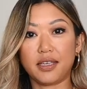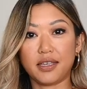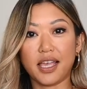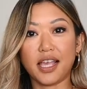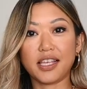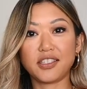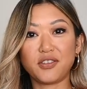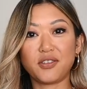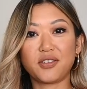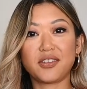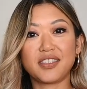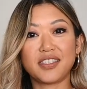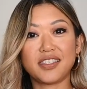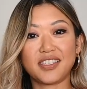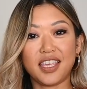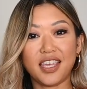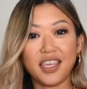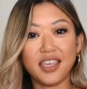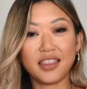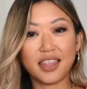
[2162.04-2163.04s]
As you can
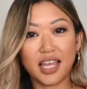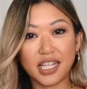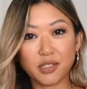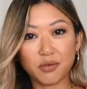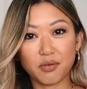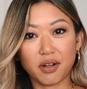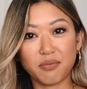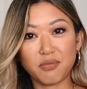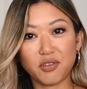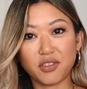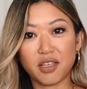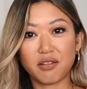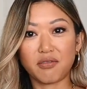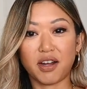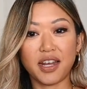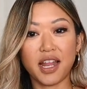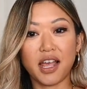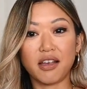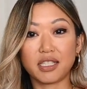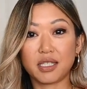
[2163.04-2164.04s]
see, that's what I'm using
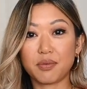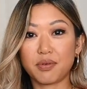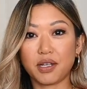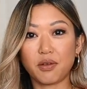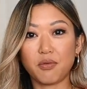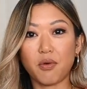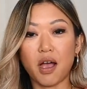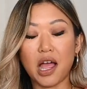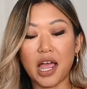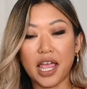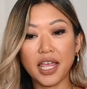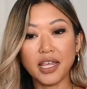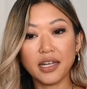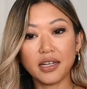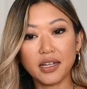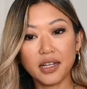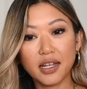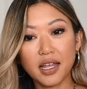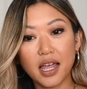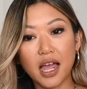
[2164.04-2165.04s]
right now. It's pretty
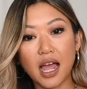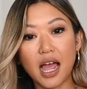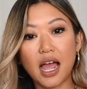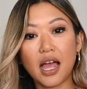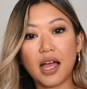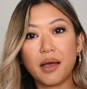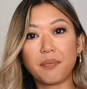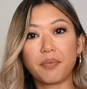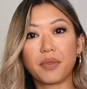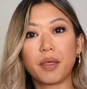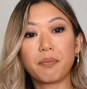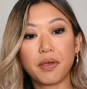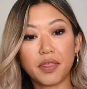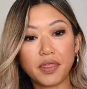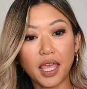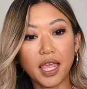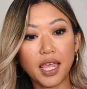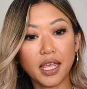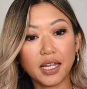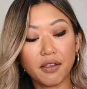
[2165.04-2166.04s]
wide. But
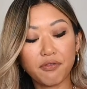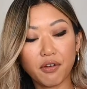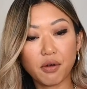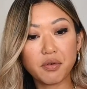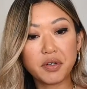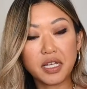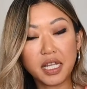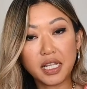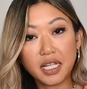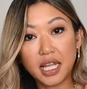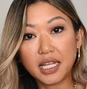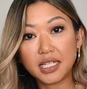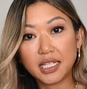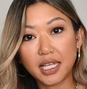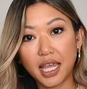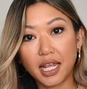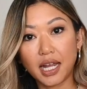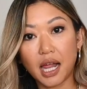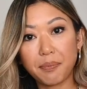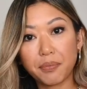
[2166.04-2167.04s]
then if I need to
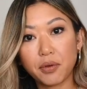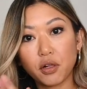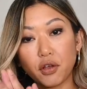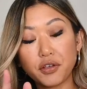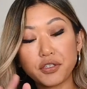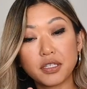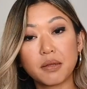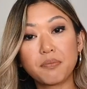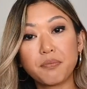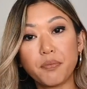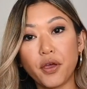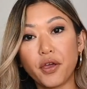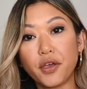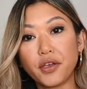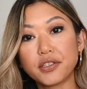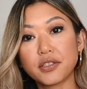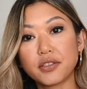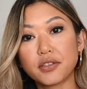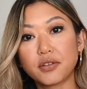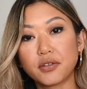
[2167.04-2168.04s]
get up close and
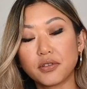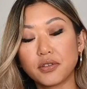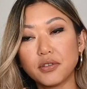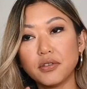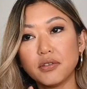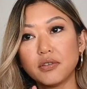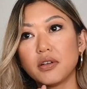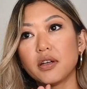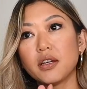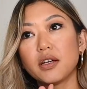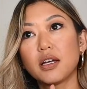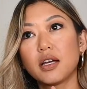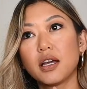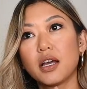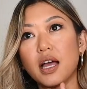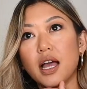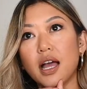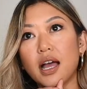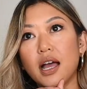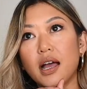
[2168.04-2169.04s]
personal,
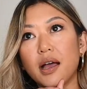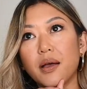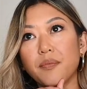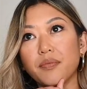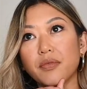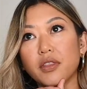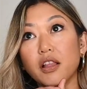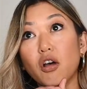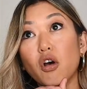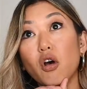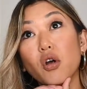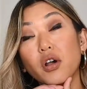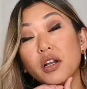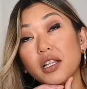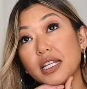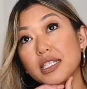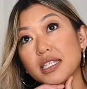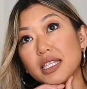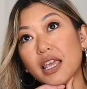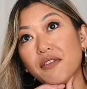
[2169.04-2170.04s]
or
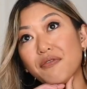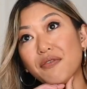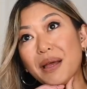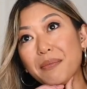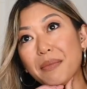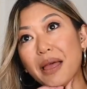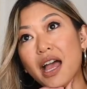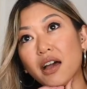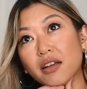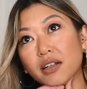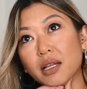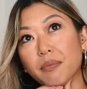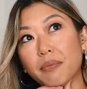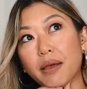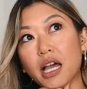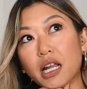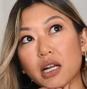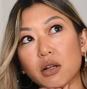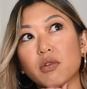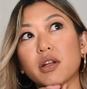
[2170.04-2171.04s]
let's say if I'm out and
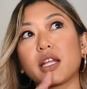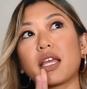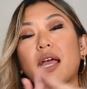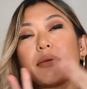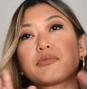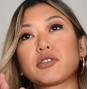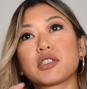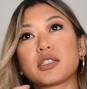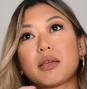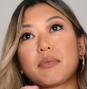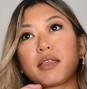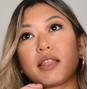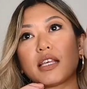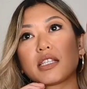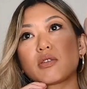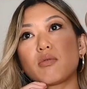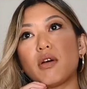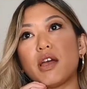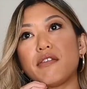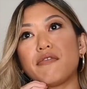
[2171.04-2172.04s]
about and I want to capture something
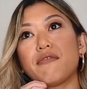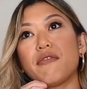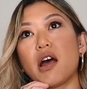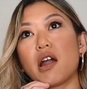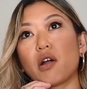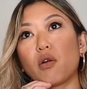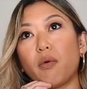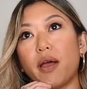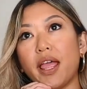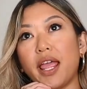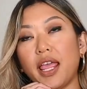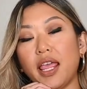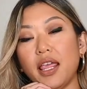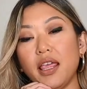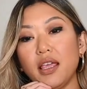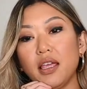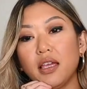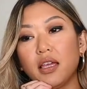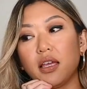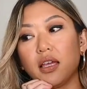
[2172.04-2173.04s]
that's quite far
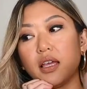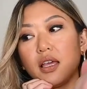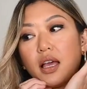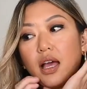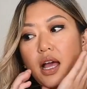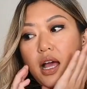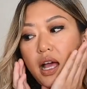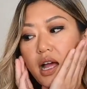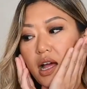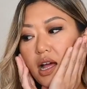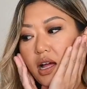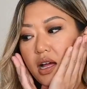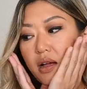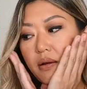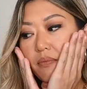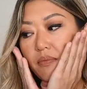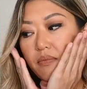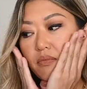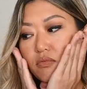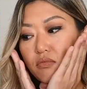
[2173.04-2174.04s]
away,
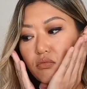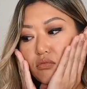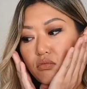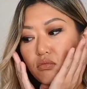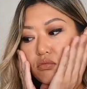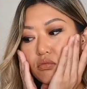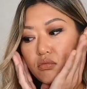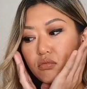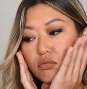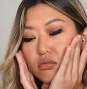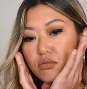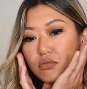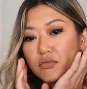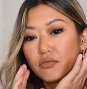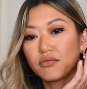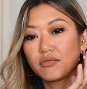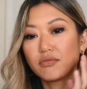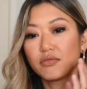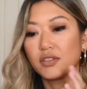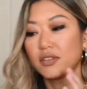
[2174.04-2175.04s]

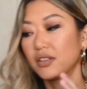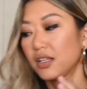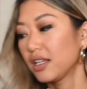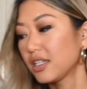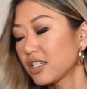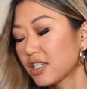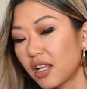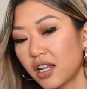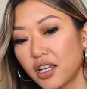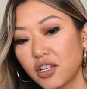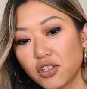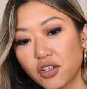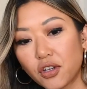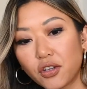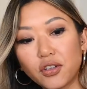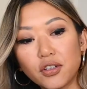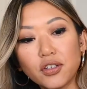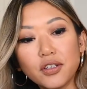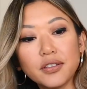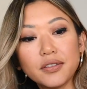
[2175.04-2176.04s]
shall I show
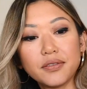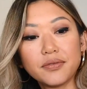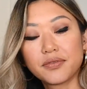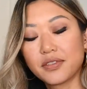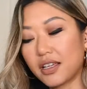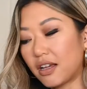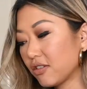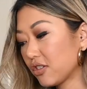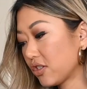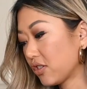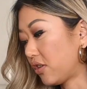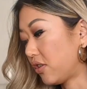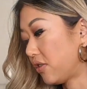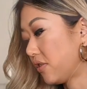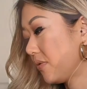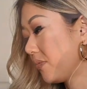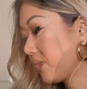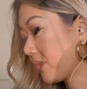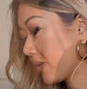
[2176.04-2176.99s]
you? I'll show you.